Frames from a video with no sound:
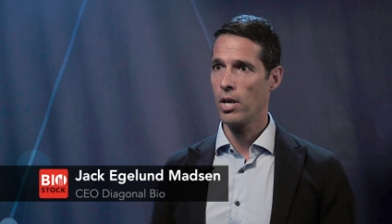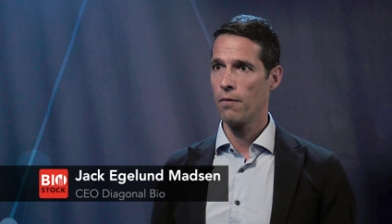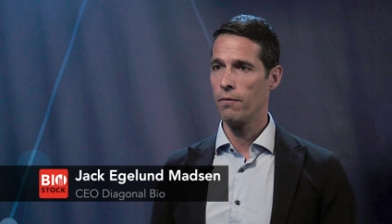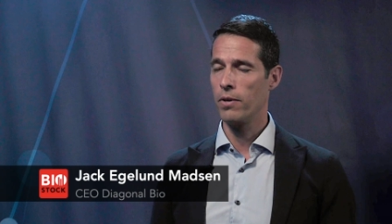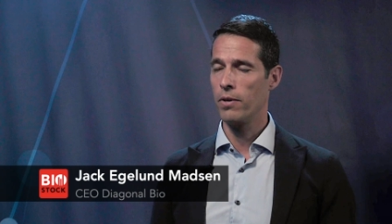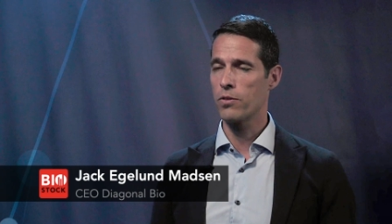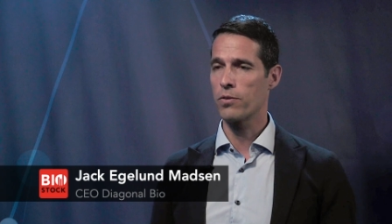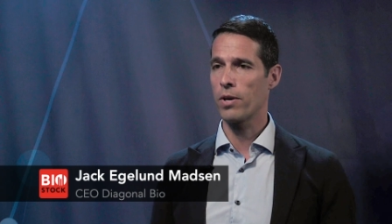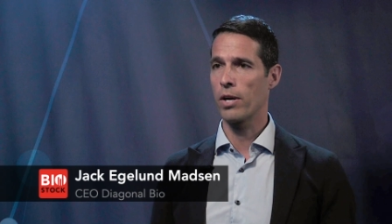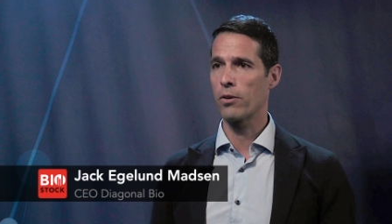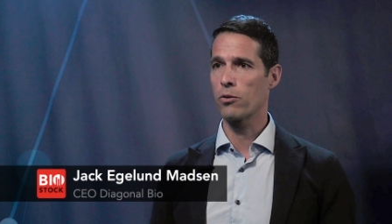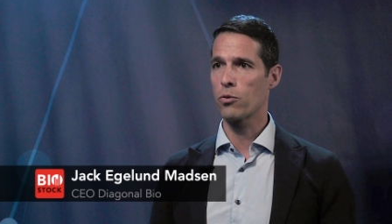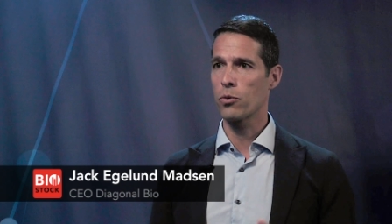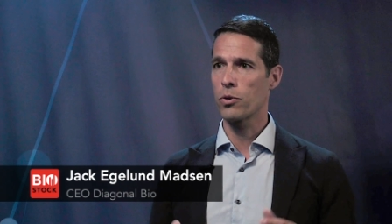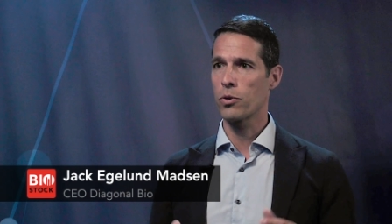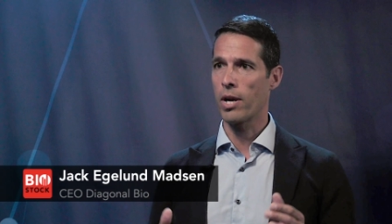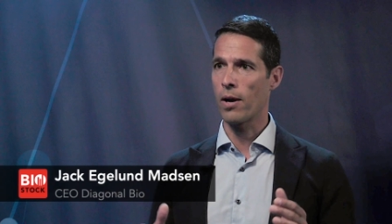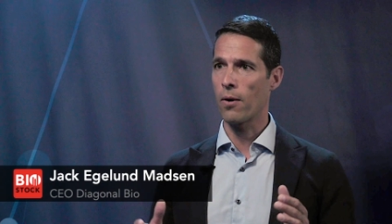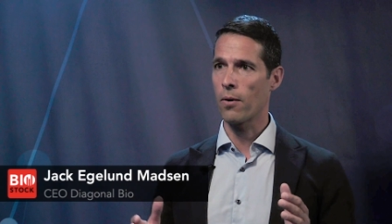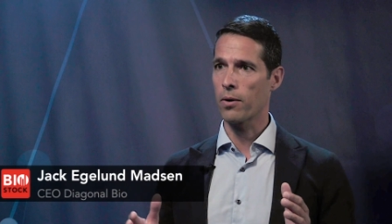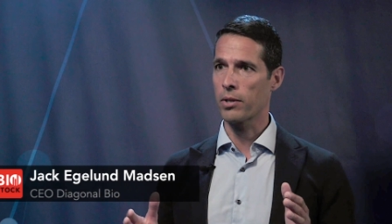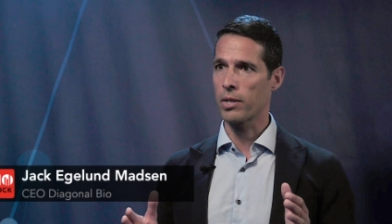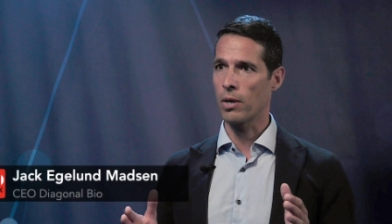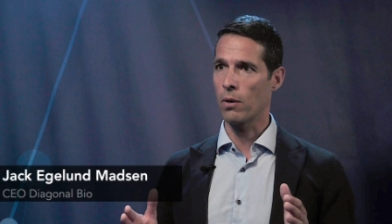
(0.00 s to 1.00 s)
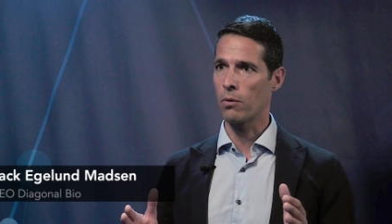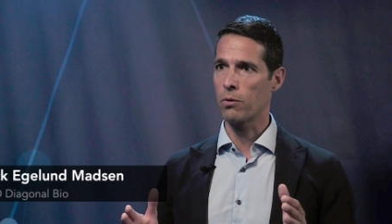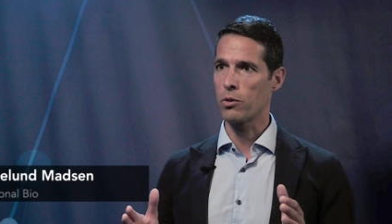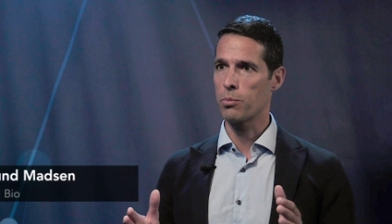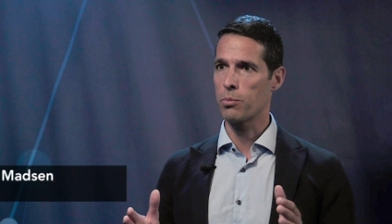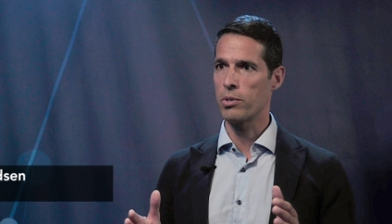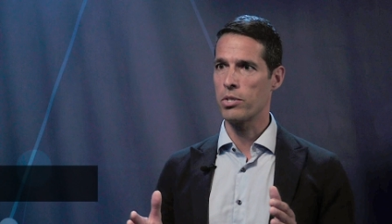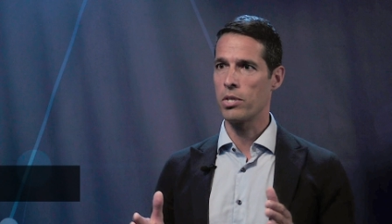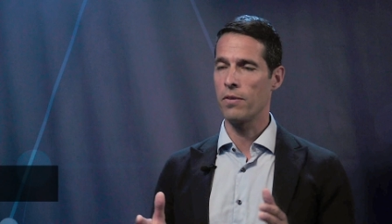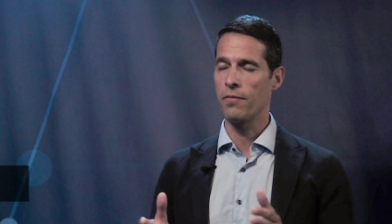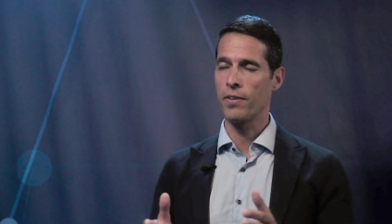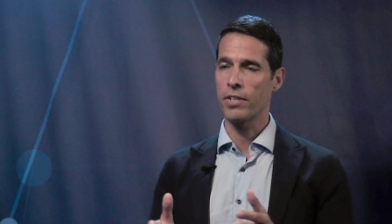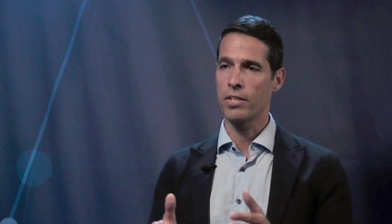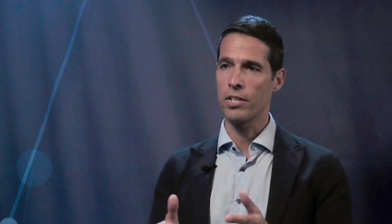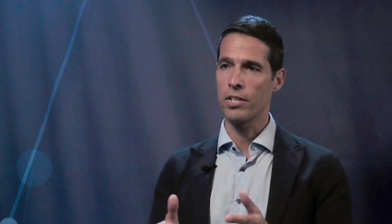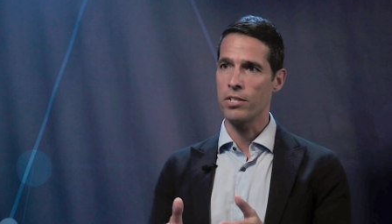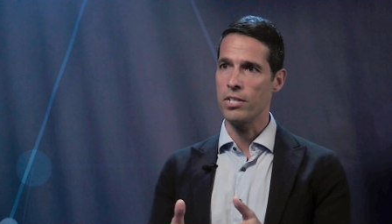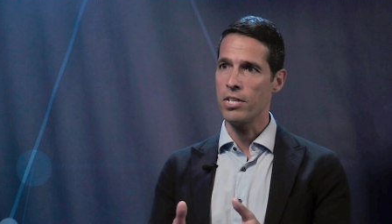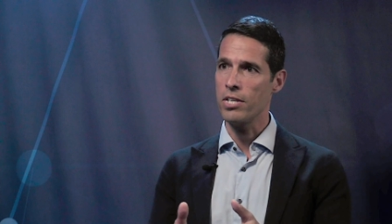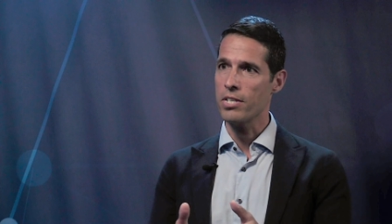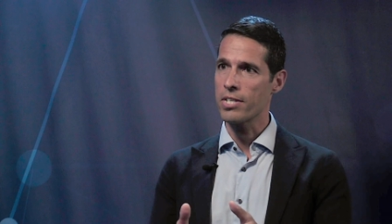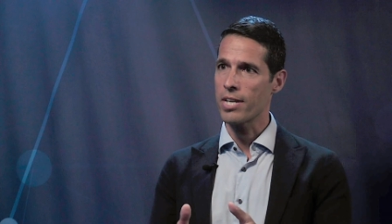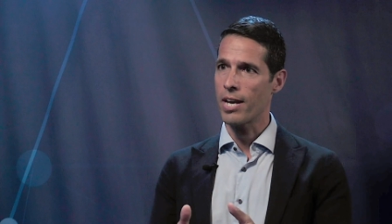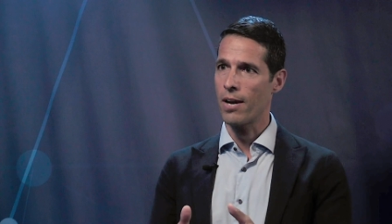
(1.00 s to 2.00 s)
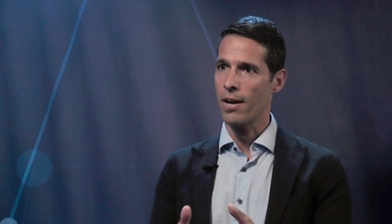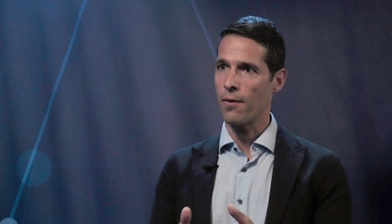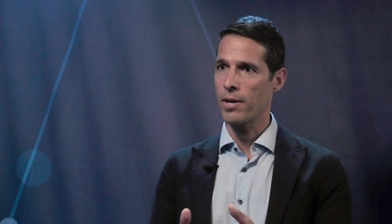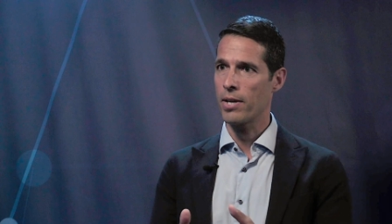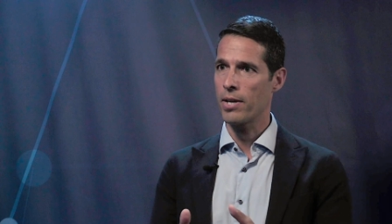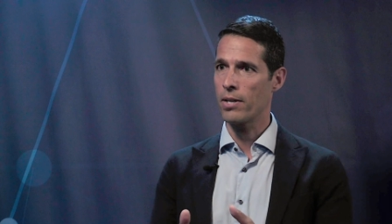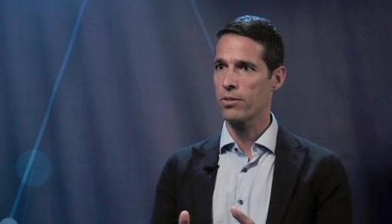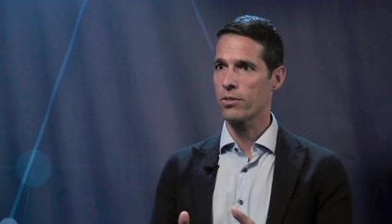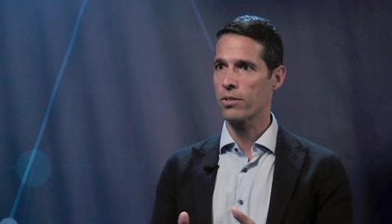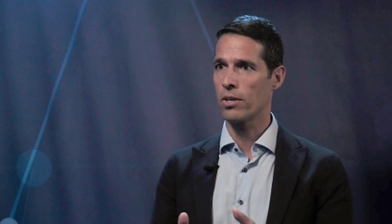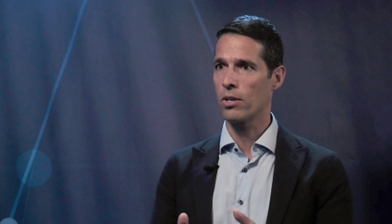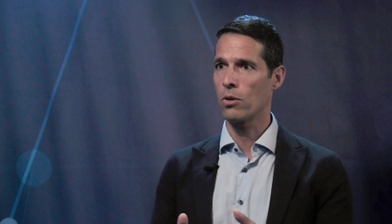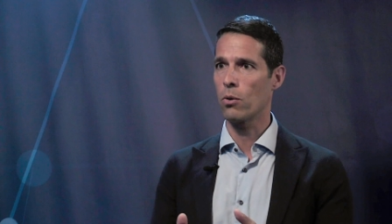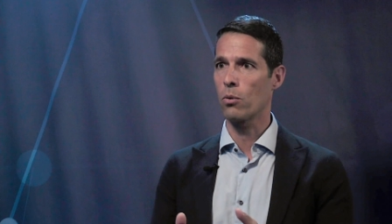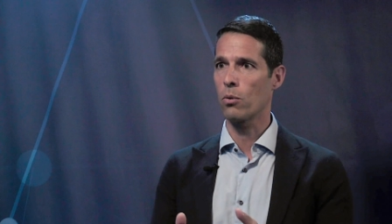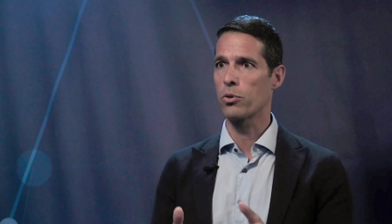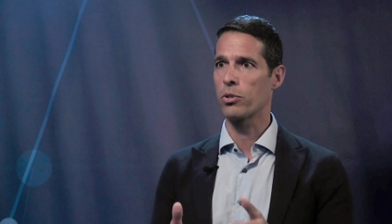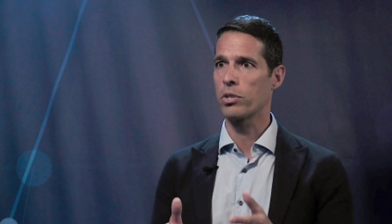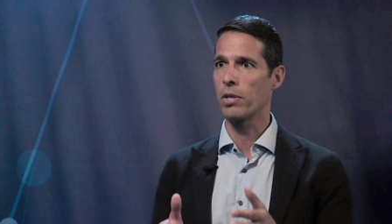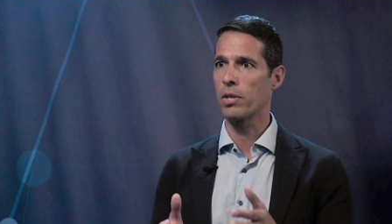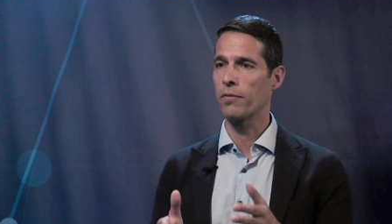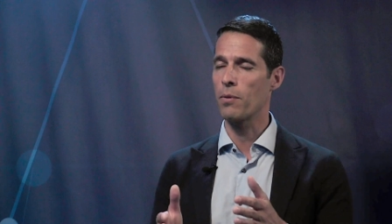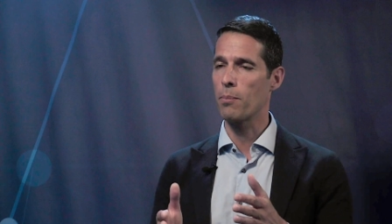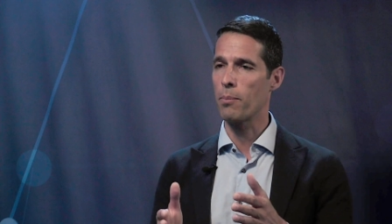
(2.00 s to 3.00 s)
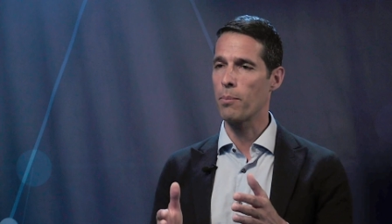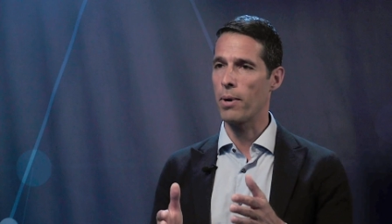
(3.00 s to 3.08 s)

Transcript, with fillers: we're trying to narrow down specific disease areas and also different